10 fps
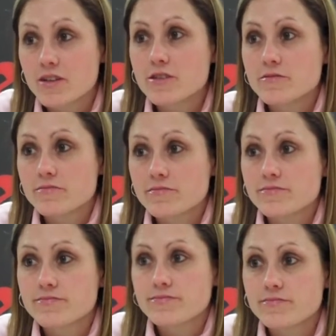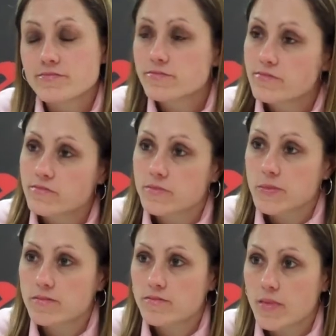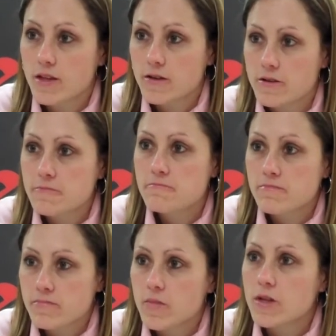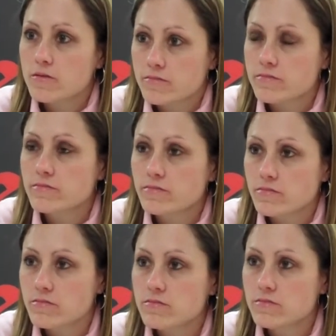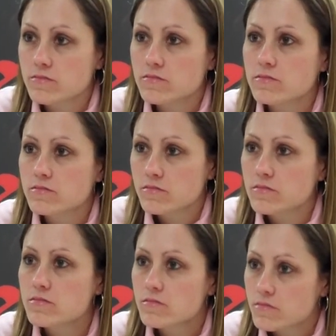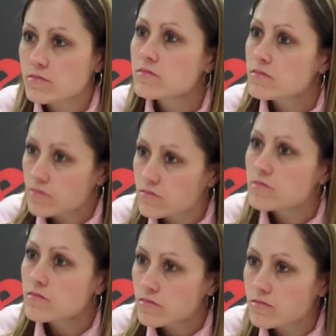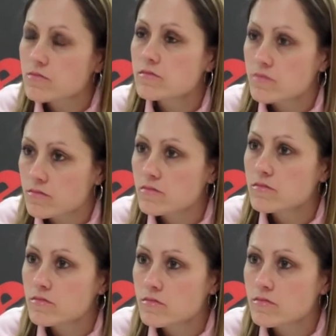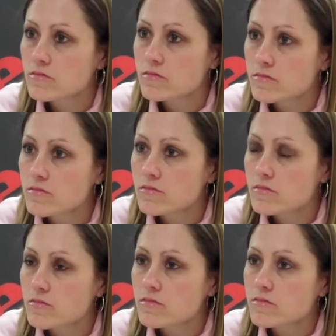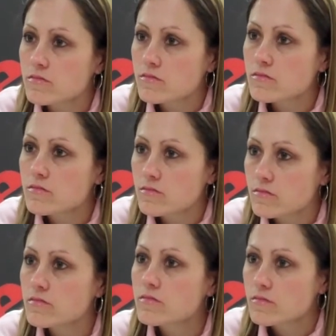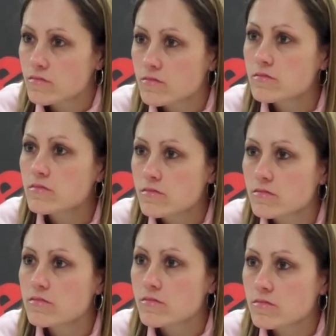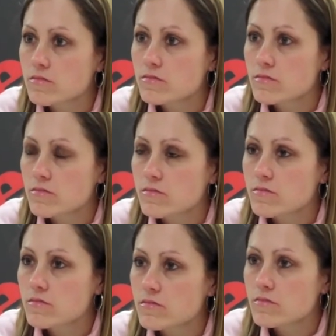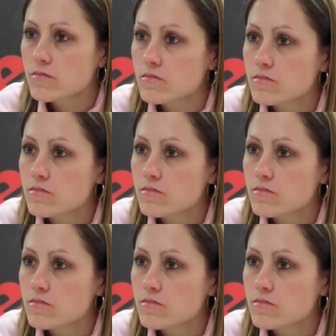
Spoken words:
Do you think maybe I talked to him, you know, with them being in the, you know, in the conference and doing so well, and I talked to him about do you think maybe